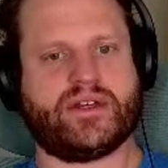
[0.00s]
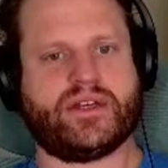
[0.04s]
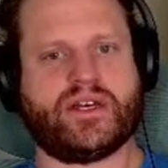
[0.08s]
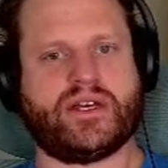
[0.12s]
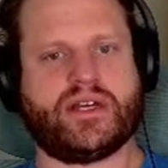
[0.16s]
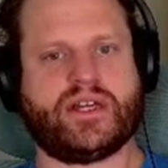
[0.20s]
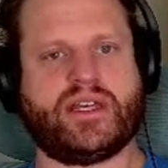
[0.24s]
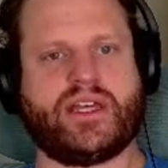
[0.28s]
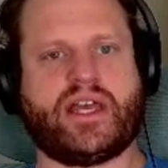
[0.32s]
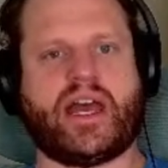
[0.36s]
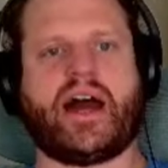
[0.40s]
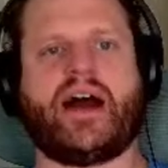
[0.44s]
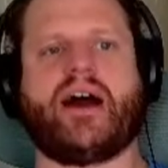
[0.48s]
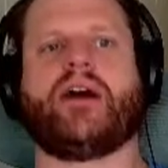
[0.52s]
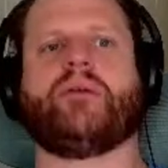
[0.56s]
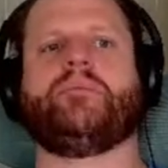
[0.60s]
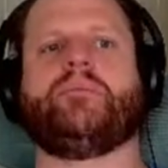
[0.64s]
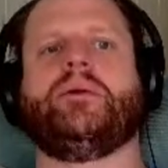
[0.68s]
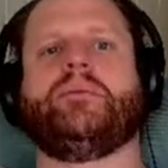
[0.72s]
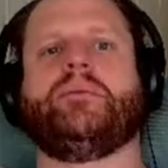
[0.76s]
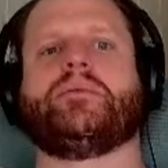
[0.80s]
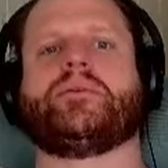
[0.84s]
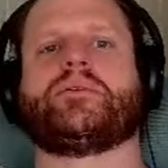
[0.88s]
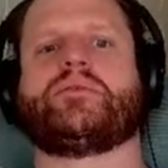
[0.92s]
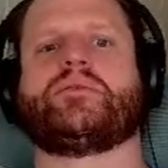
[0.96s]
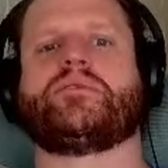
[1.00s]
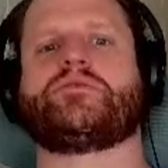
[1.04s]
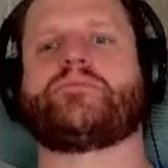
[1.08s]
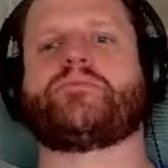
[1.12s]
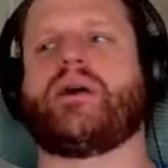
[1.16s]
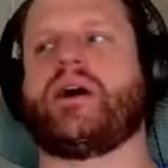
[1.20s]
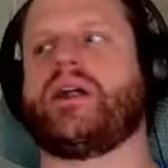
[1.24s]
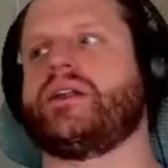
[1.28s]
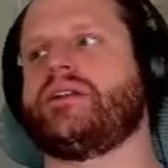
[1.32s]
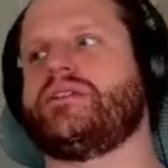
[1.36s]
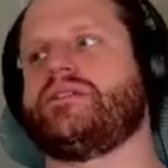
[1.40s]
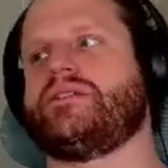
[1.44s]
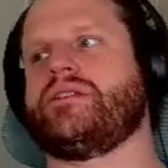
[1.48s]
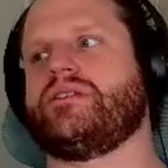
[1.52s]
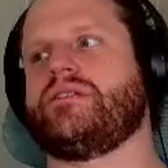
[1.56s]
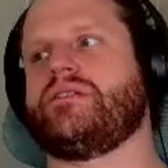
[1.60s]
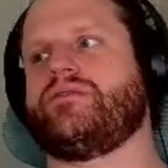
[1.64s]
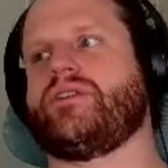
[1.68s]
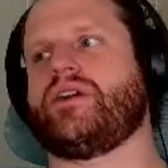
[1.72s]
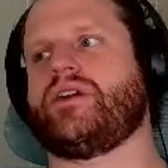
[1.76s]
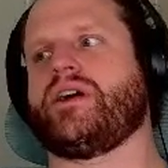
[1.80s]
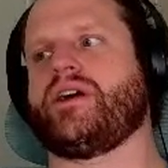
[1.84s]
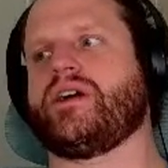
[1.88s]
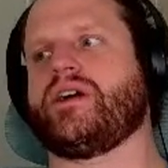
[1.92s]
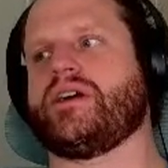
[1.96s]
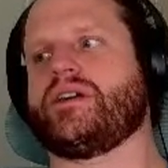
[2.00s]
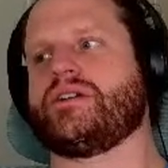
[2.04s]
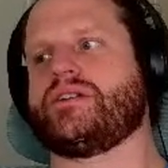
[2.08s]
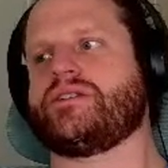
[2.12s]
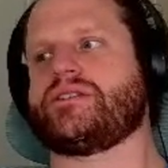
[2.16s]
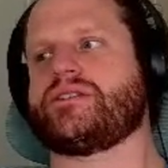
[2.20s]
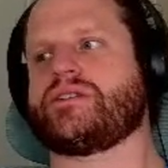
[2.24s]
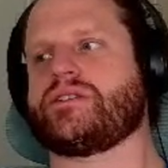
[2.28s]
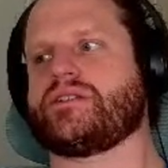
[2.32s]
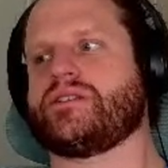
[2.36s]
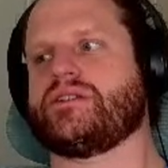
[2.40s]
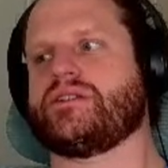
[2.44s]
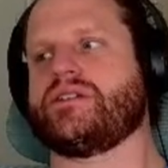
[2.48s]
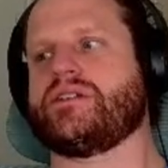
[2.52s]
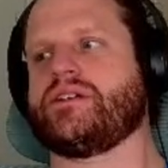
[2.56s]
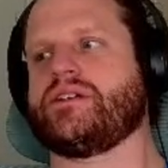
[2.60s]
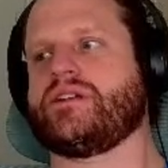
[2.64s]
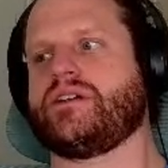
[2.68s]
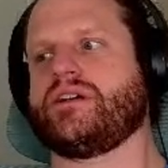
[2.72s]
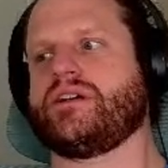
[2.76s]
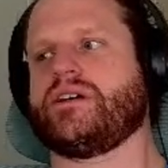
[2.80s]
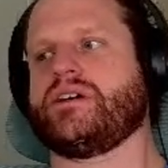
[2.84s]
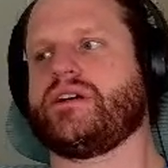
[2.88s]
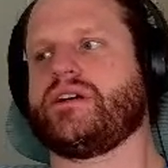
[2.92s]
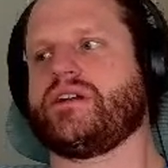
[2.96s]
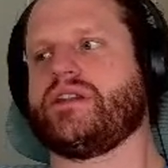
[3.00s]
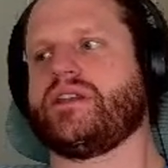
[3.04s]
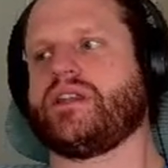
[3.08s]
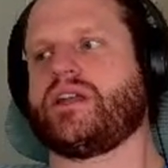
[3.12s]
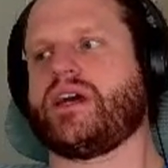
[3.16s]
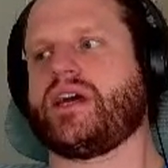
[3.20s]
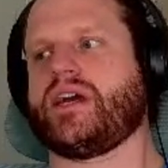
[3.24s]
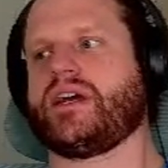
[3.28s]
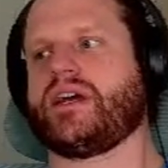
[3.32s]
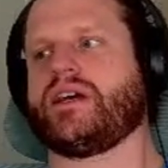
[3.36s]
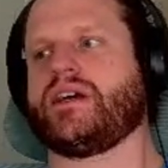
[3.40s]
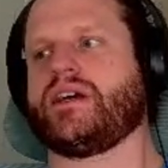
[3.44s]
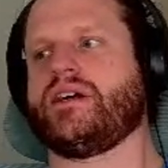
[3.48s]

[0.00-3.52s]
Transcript: Yeah, how people are responding to the various, like,